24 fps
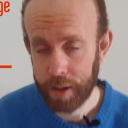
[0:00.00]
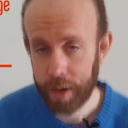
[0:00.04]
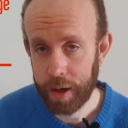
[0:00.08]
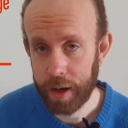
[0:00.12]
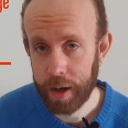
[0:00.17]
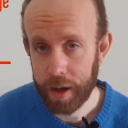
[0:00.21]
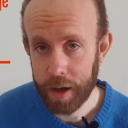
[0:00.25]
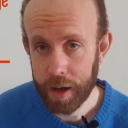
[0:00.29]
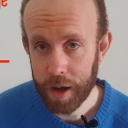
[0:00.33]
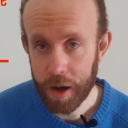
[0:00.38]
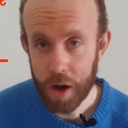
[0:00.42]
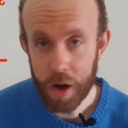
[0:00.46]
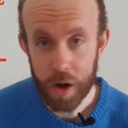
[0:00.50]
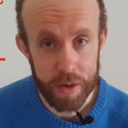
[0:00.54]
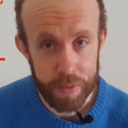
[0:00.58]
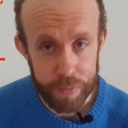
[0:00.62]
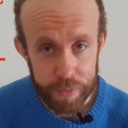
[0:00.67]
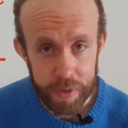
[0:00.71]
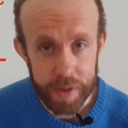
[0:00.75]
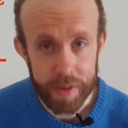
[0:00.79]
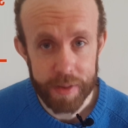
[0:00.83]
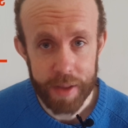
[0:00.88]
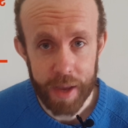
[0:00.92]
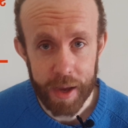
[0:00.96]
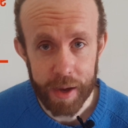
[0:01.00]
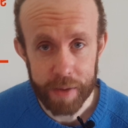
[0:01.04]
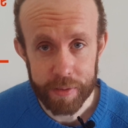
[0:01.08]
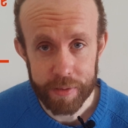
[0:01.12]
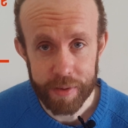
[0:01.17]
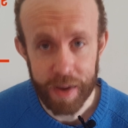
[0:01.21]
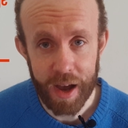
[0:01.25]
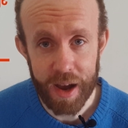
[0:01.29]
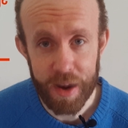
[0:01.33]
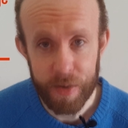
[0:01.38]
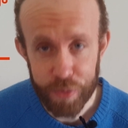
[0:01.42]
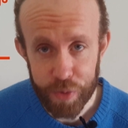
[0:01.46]
And if it takes
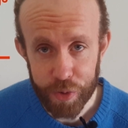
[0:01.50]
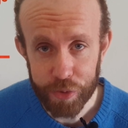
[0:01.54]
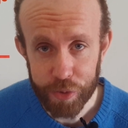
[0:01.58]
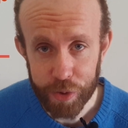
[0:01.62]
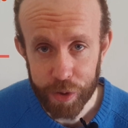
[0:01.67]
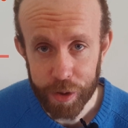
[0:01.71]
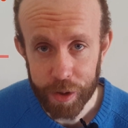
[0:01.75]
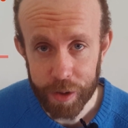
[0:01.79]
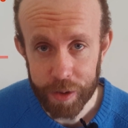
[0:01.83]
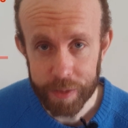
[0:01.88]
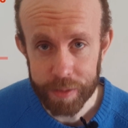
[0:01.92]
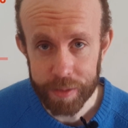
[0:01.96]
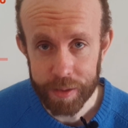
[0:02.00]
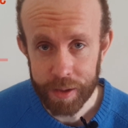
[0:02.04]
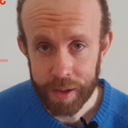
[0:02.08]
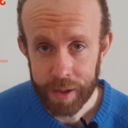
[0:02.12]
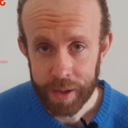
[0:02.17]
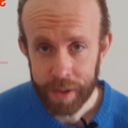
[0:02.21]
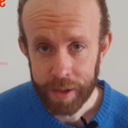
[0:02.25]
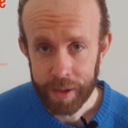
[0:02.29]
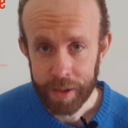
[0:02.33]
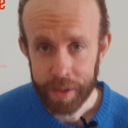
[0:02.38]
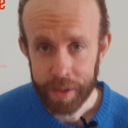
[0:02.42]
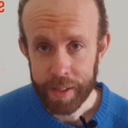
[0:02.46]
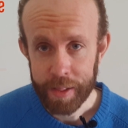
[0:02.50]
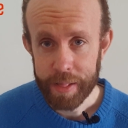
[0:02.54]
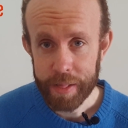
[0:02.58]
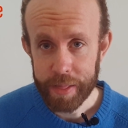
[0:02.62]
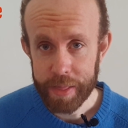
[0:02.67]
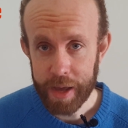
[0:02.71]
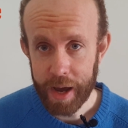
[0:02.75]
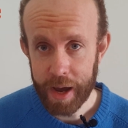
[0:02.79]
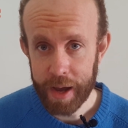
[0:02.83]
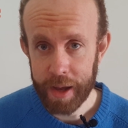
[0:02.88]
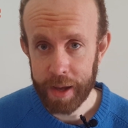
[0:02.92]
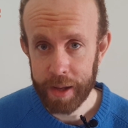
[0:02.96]
half a second,
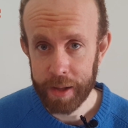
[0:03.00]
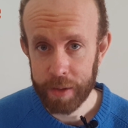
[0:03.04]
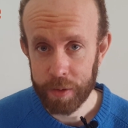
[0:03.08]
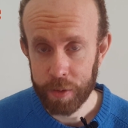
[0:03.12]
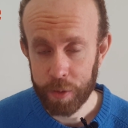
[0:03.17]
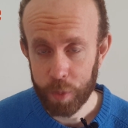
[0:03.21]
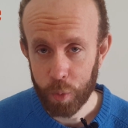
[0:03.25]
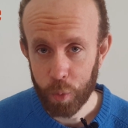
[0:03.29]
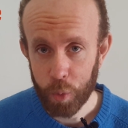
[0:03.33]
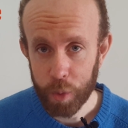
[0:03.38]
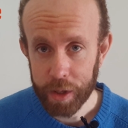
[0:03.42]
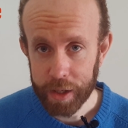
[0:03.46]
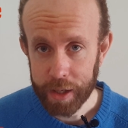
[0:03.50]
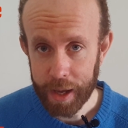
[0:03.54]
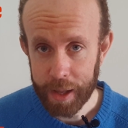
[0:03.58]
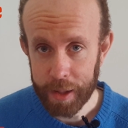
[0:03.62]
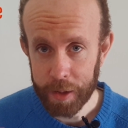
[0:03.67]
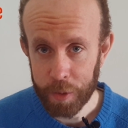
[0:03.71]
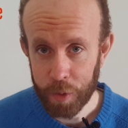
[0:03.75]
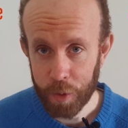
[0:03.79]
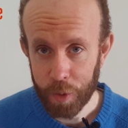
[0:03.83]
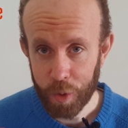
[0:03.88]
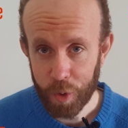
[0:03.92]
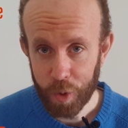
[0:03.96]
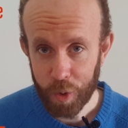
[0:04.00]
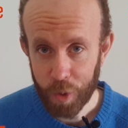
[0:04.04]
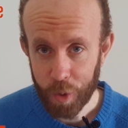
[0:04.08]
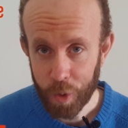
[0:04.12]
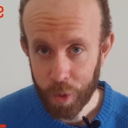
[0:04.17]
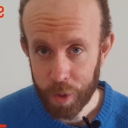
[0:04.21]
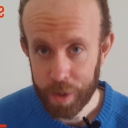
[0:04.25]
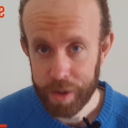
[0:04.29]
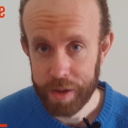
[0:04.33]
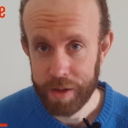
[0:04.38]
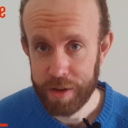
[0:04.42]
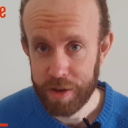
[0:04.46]
then we can
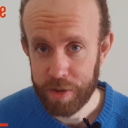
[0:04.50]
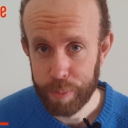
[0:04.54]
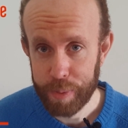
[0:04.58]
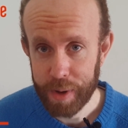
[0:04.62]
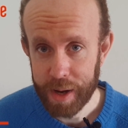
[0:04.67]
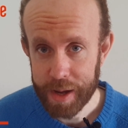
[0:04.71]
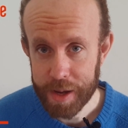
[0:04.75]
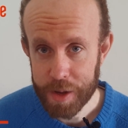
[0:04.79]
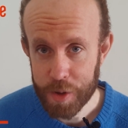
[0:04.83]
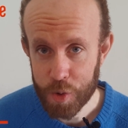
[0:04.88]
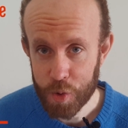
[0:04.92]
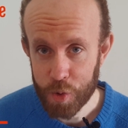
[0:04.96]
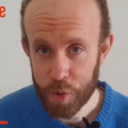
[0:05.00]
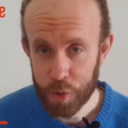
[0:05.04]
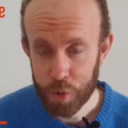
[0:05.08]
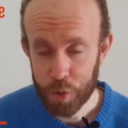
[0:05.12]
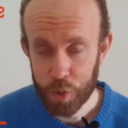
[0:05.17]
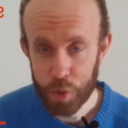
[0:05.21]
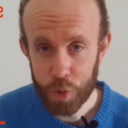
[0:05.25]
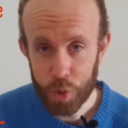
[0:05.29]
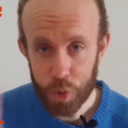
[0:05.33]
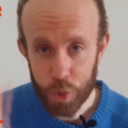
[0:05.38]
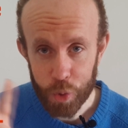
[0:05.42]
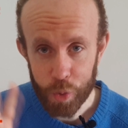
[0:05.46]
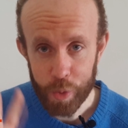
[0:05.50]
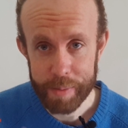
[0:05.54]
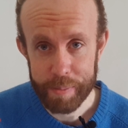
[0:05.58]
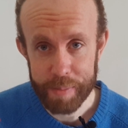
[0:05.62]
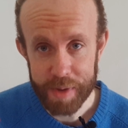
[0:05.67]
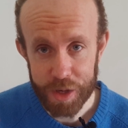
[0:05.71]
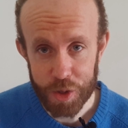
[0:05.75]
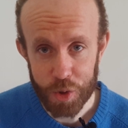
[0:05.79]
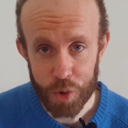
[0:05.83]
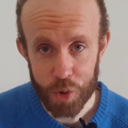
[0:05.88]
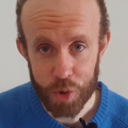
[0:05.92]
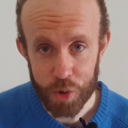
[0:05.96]
only display you two
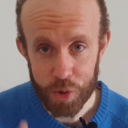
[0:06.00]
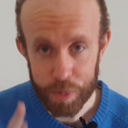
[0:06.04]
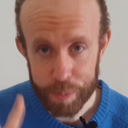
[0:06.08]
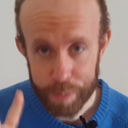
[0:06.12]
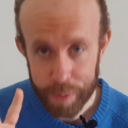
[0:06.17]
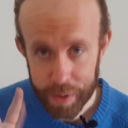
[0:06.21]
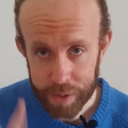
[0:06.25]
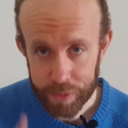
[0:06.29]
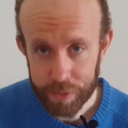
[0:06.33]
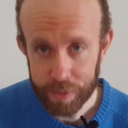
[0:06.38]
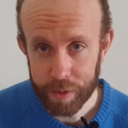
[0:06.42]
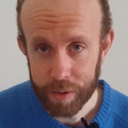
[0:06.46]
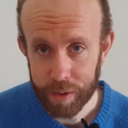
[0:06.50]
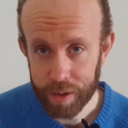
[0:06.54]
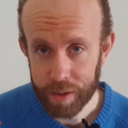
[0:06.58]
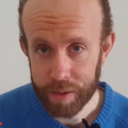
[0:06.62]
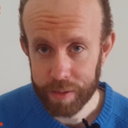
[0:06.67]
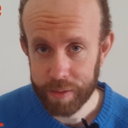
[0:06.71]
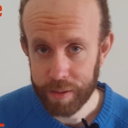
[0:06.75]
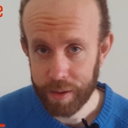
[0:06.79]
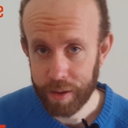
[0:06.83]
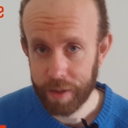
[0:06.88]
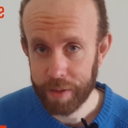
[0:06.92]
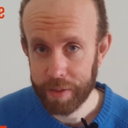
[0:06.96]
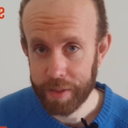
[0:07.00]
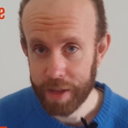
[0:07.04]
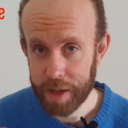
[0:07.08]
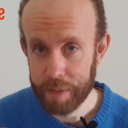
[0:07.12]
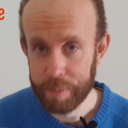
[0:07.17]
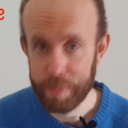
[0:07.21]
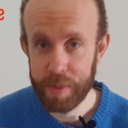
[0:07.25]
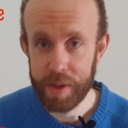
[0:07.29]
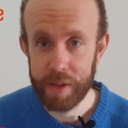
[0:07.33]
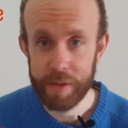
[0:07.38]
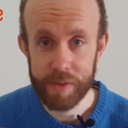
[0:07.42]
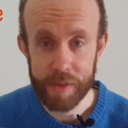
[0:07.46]
images per second, and
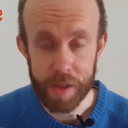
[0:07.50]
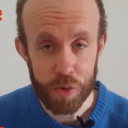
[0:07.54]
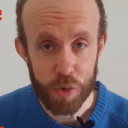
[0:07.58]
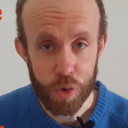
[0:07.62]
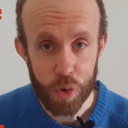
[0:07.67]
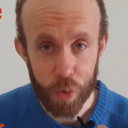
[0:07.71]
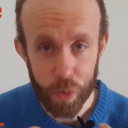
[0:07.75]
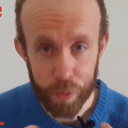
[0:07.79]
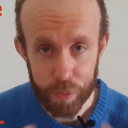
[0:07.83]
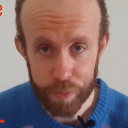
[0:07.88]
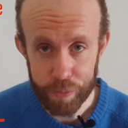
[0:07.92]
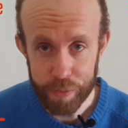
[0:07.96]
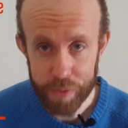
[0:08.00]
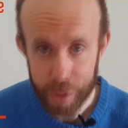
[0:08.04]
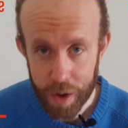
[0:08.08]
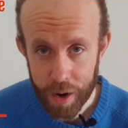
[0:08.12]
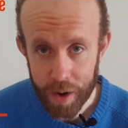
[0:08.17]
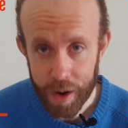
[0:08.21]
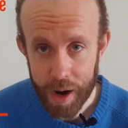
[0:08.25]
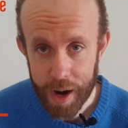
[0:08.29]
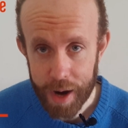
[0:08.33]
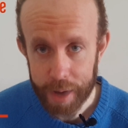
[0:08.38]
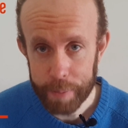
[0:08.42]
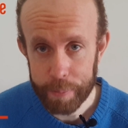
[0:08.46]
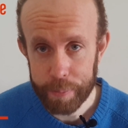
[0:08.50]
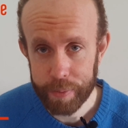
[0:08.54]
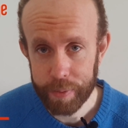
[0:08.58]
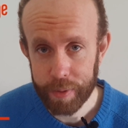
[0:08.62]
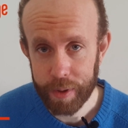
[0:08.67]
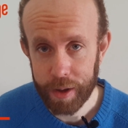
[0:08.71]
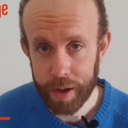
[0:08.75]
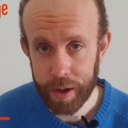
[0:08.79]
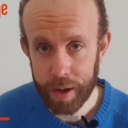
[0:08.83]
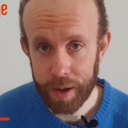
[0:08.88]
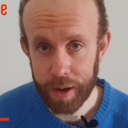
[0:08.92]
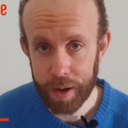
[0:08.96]
that means that your VR
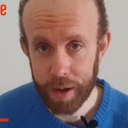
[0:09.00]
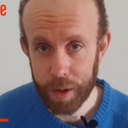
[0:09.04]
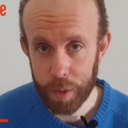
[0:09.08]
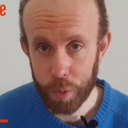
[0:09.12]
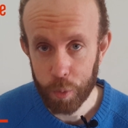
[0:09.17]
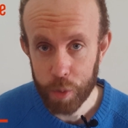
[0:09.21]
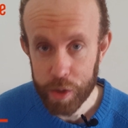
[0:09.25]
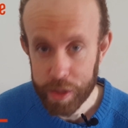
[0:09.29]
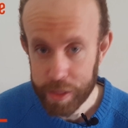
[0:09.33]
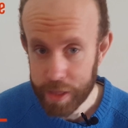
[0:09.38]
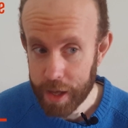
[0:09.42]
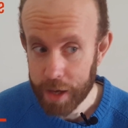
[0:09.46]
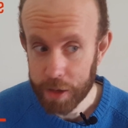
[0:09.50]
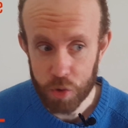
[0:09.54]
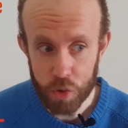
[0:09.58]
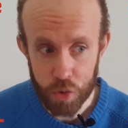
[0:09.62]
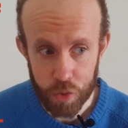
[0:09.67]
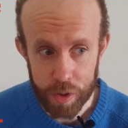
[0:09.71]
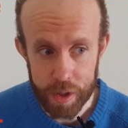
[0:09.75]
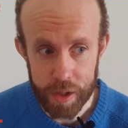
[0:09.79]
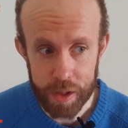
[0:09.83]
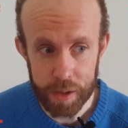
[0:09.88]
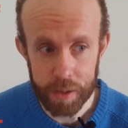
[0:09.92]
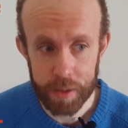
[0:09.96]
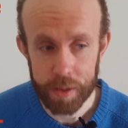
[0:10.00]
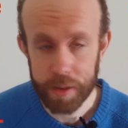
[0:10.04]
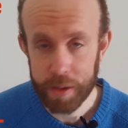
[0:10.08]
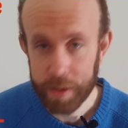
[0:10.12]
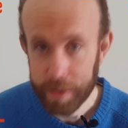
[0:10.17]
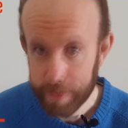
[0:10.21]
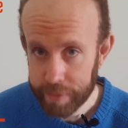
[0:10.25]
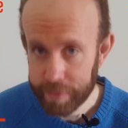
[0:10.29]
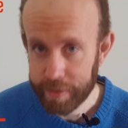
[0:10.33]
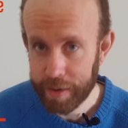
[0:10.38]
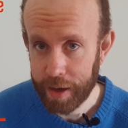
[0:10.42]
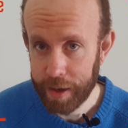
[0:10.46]
app with that tree
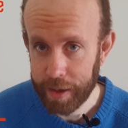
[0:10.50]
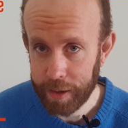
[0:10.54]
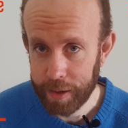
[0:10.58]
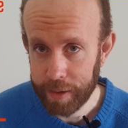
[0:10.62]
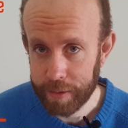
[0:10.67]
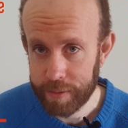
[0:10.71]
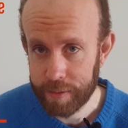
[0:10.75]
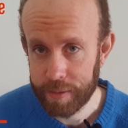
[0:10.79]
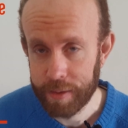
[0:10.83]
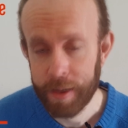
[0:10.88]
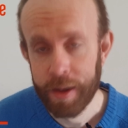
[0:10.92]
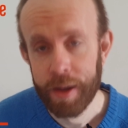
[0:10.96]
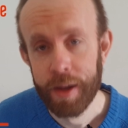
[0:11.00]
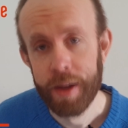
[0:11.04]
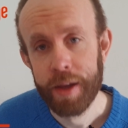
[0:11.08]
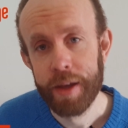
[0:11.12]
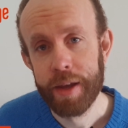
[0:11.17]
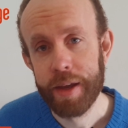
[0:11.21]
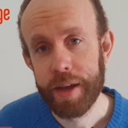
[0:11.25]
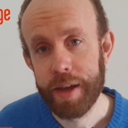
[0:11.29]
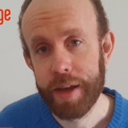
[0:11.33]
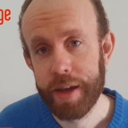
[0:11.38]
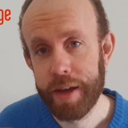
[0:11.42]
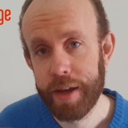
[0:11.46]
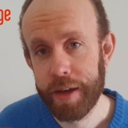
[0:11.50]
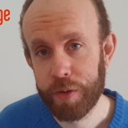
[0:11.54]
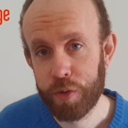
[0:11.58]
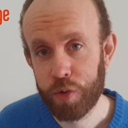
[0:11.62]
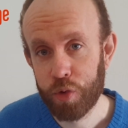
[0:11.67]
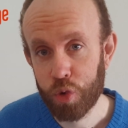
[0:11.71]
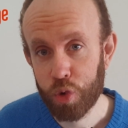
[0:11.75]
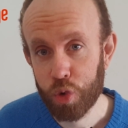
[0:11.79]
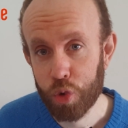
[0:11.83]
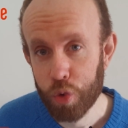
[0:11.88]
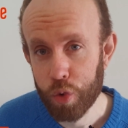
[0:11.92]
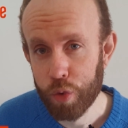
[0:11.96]
inside it
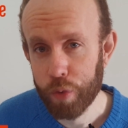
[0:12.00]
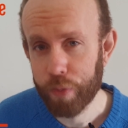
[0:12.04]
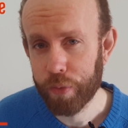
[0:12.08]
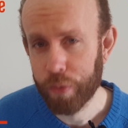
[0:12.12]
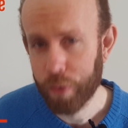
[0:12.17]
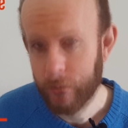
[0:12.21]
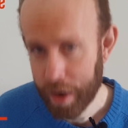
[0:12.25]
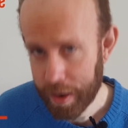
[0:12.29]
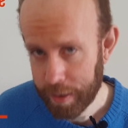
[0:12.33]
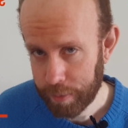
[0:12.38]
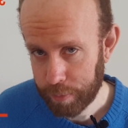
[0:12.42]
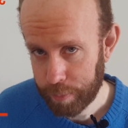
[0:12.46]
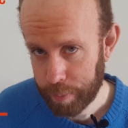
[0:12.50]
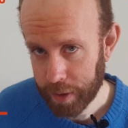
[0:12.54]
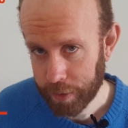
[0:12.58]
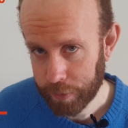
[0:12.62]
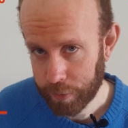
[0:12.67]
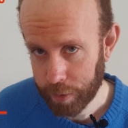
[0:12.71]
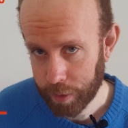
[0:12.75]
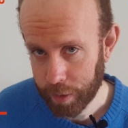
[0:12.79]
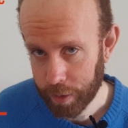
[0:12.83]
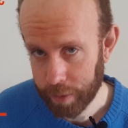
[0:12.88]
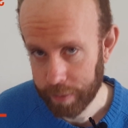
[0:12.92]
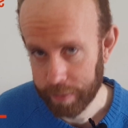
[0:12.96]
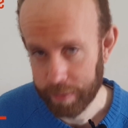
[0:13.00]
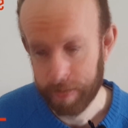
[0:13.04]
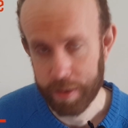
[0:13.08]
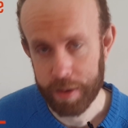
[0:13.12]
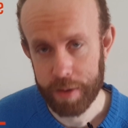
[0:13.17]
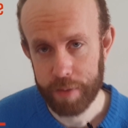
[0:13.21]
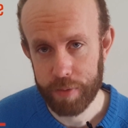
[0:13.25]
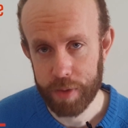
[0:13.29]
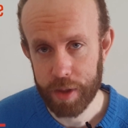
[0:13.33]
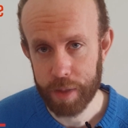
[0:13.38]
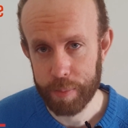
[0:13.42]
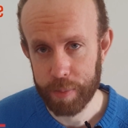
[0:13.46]
is 2 frames per second,
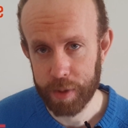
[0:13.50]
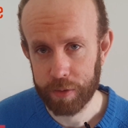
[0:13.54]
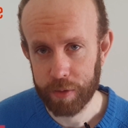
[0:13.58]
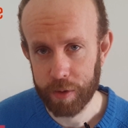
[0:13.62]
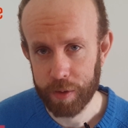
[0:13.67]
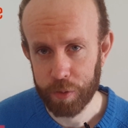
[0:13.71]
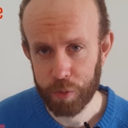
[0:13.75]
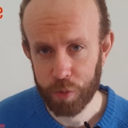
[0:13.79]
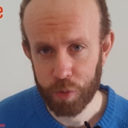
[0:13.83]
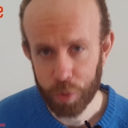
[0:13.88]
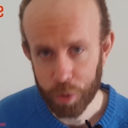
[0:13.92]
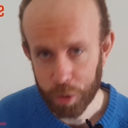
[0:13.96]
if that makes sense.